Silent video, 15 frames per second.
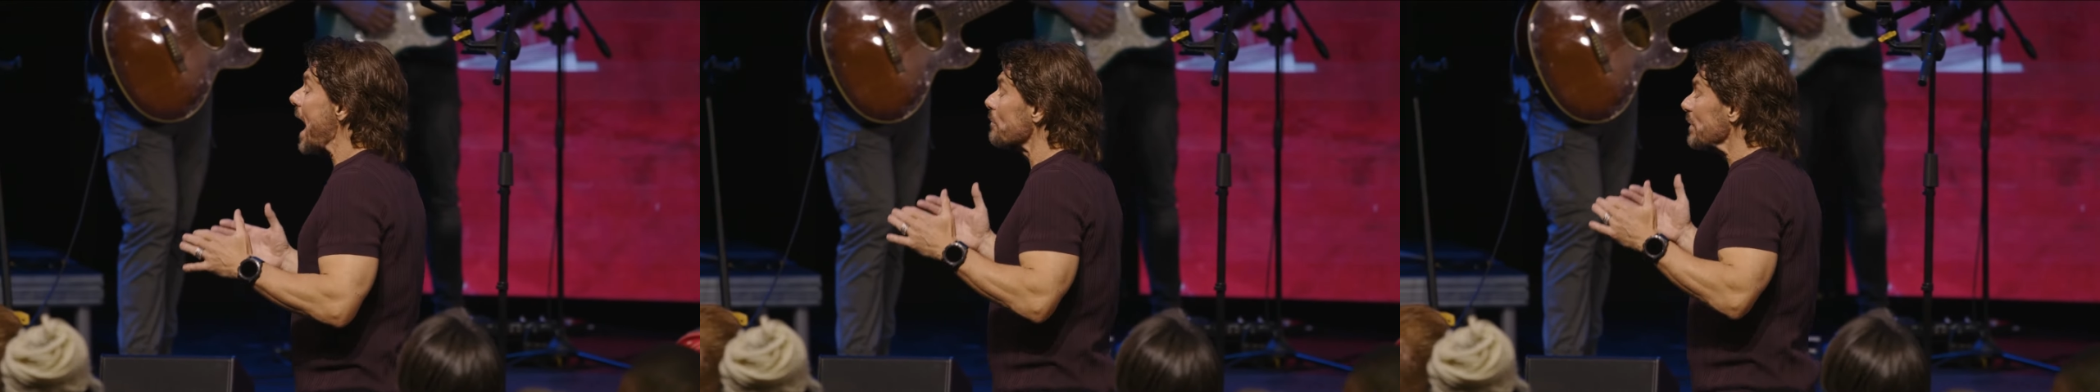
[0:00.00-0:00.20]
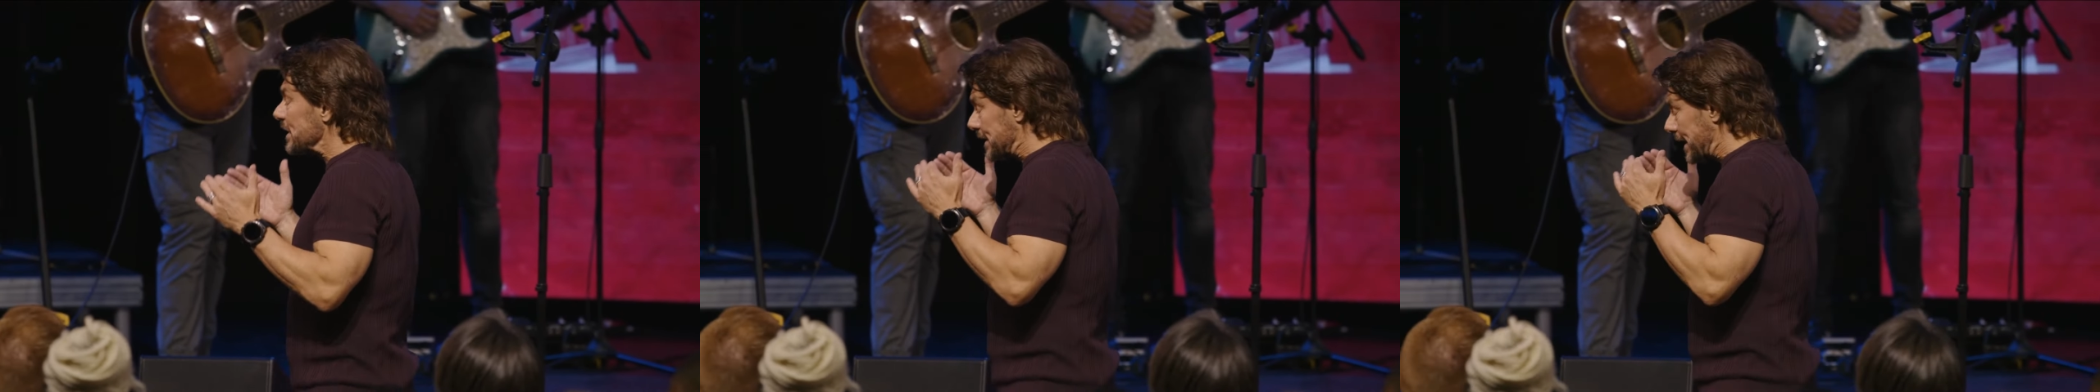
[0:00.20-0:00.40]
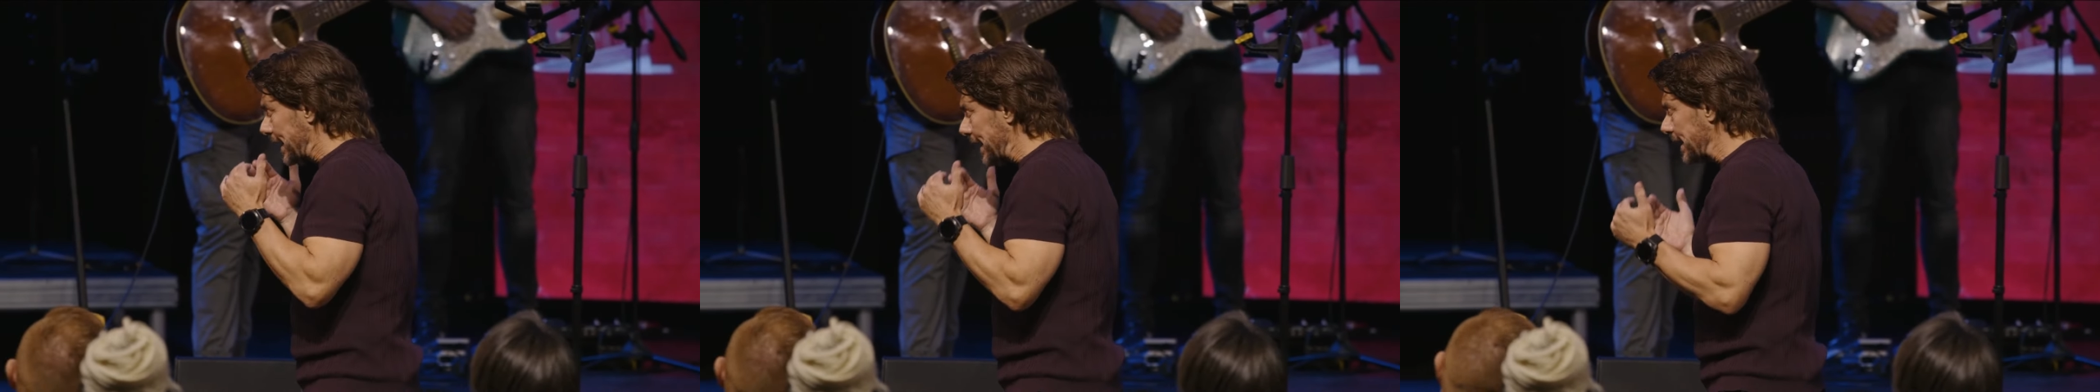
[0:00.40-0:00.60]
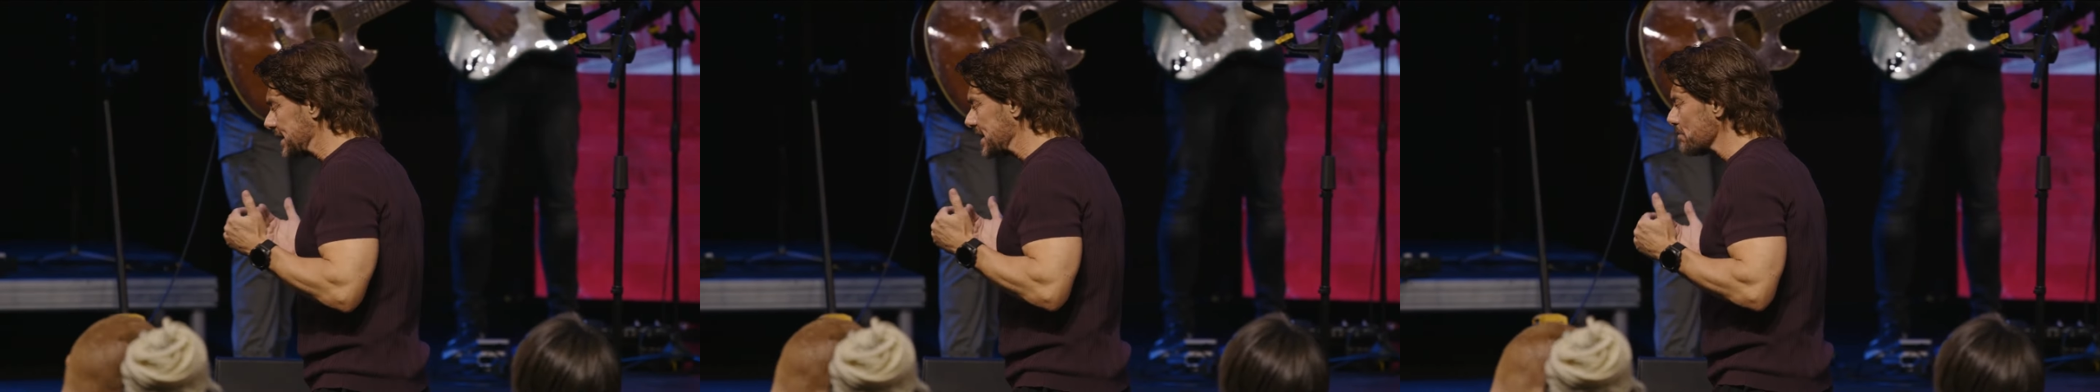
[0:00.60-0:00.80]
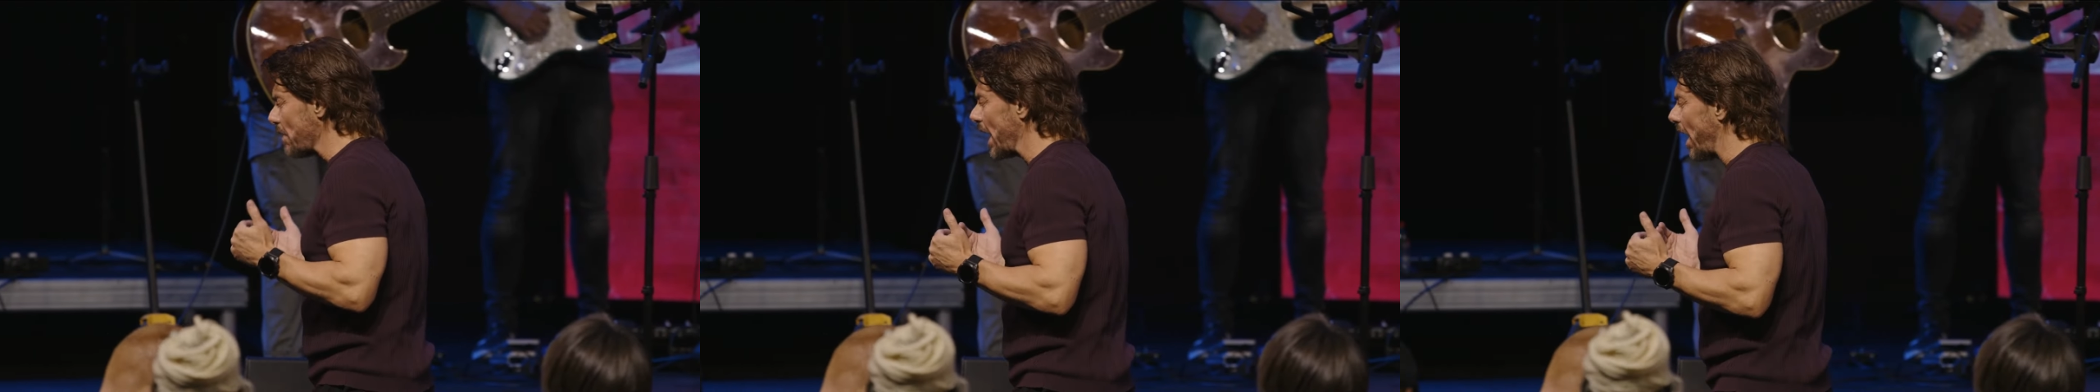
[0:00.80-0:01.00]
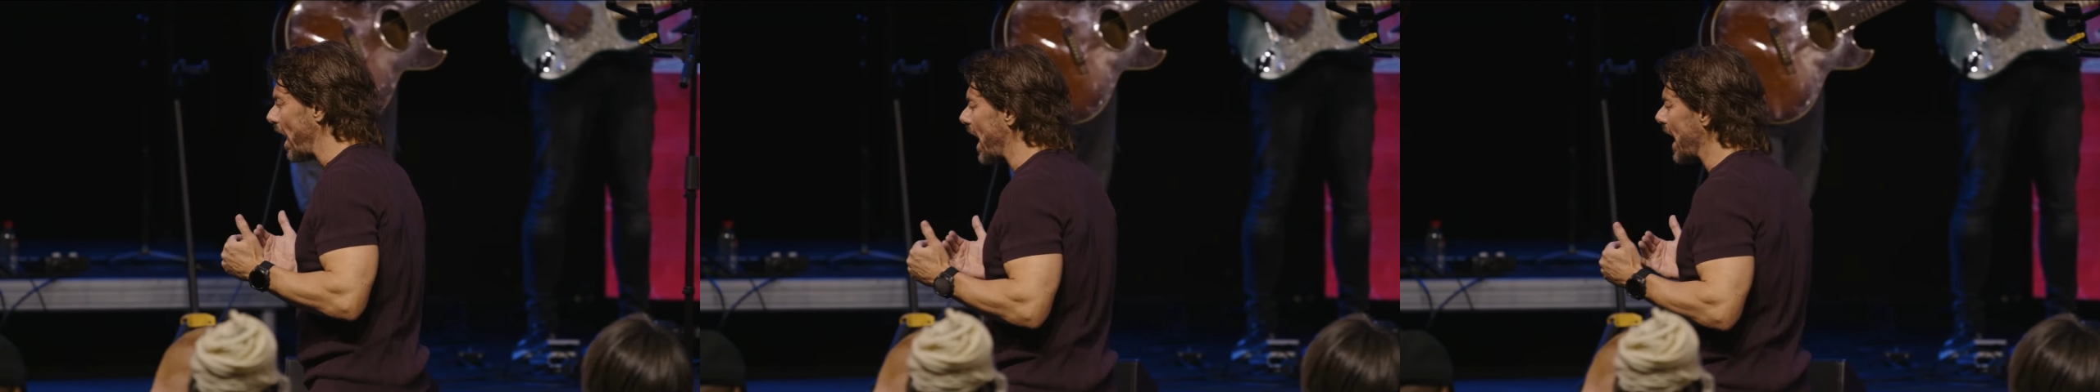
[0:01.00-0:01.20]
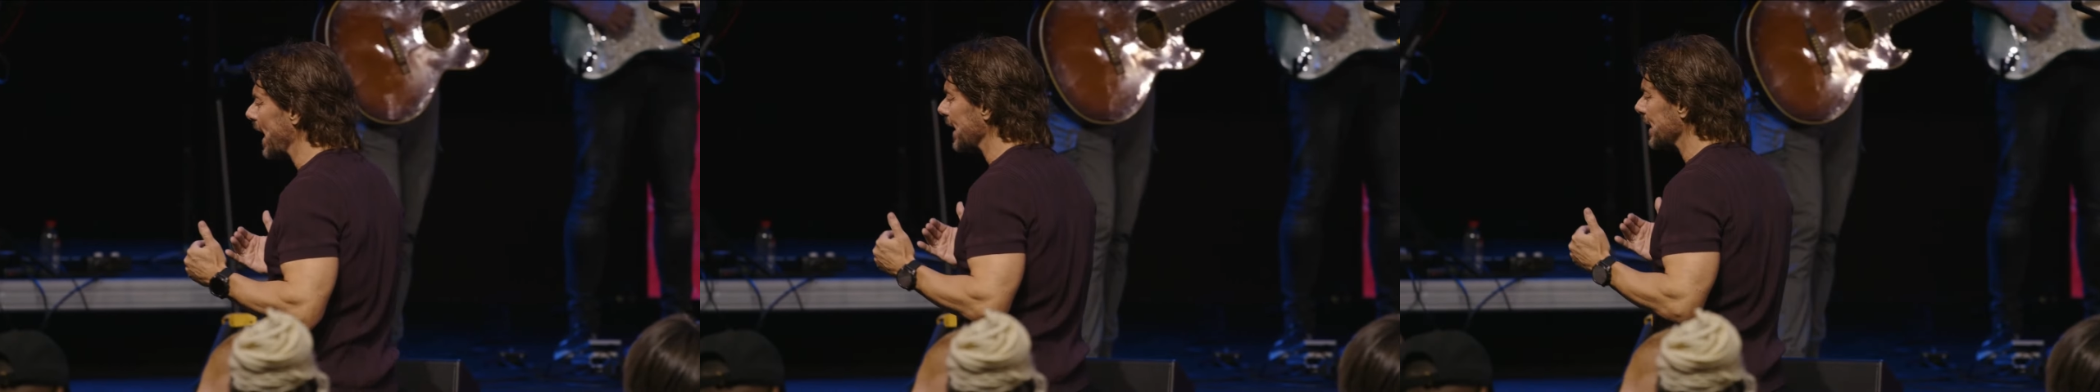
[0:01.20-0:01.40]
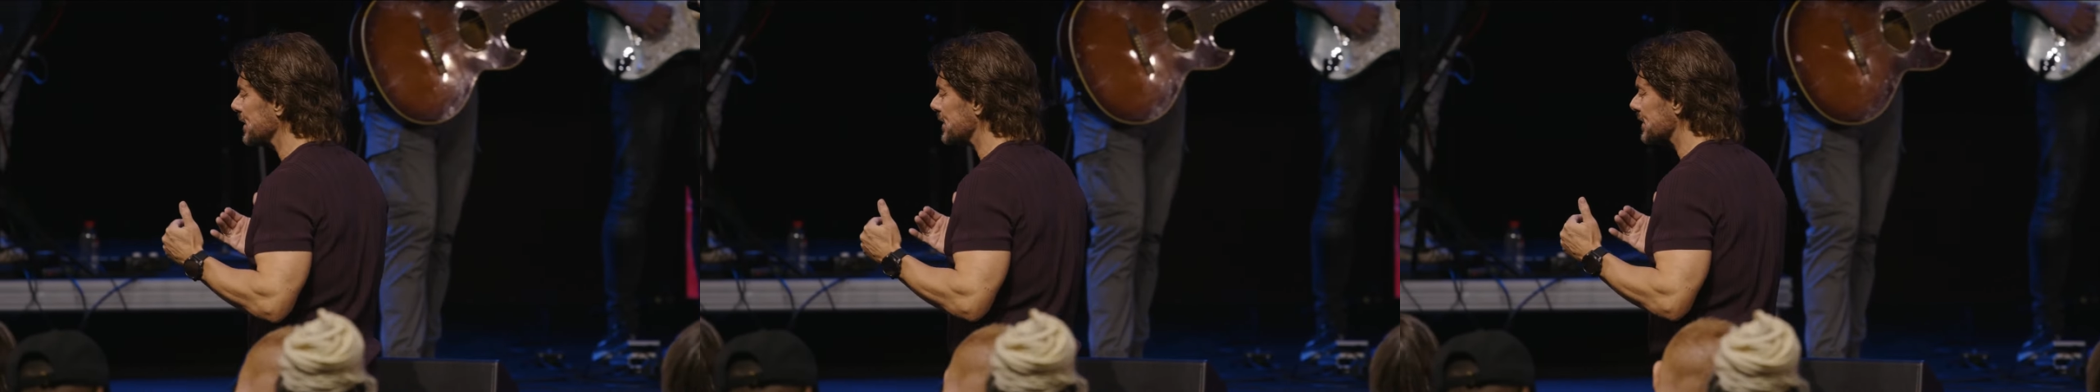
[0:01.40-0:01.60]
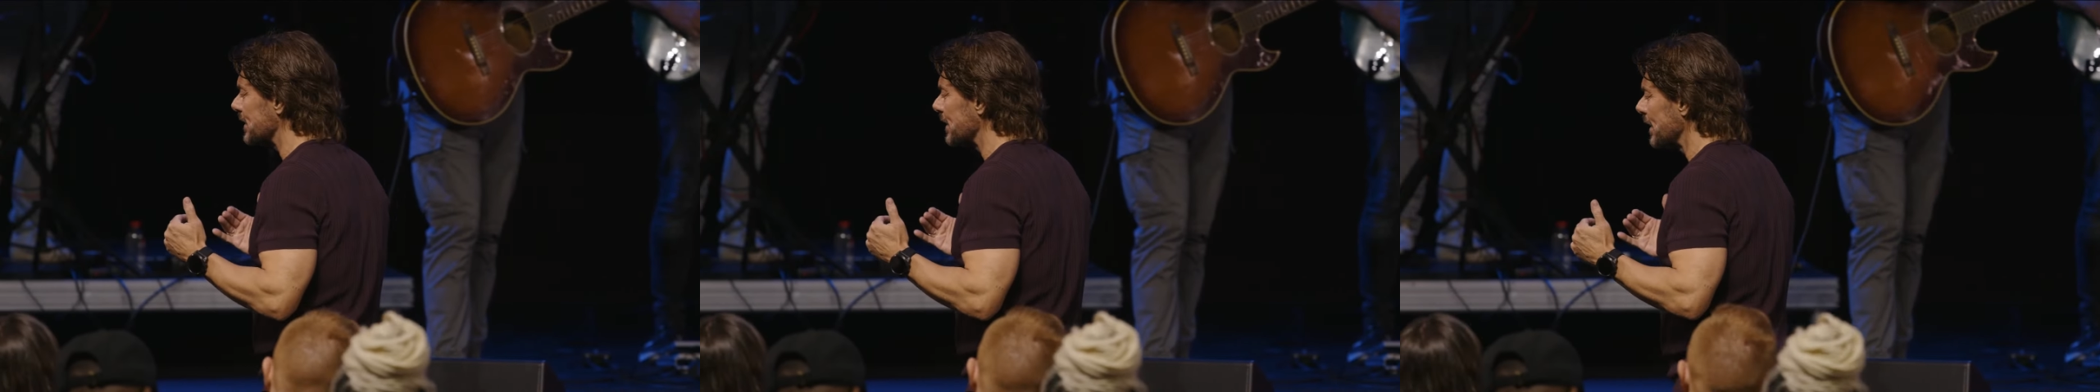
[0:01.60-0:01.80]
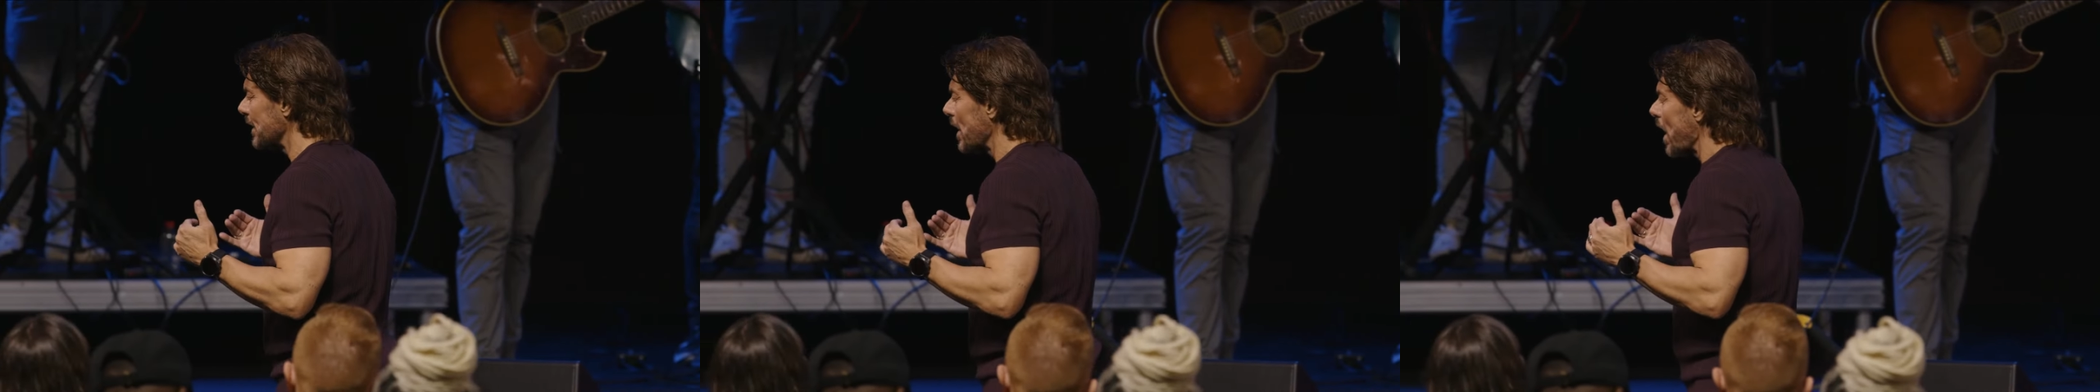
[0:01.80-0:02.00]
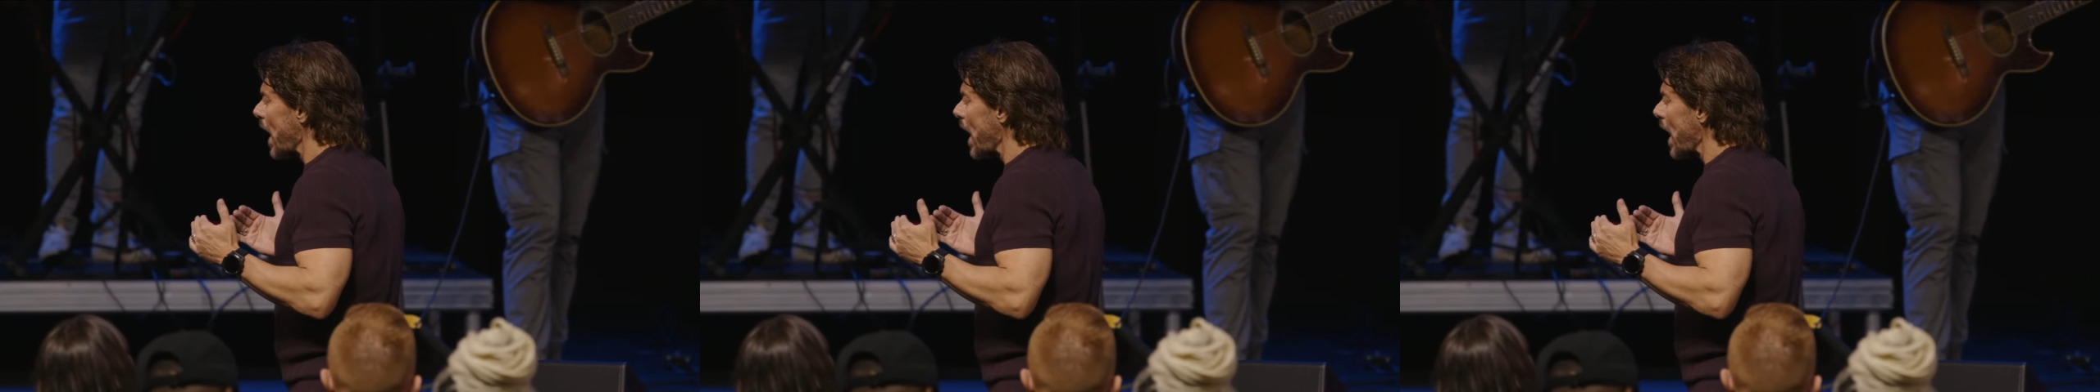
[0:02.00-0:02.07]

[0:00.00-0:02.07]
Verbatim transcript: And with tears in my eyes,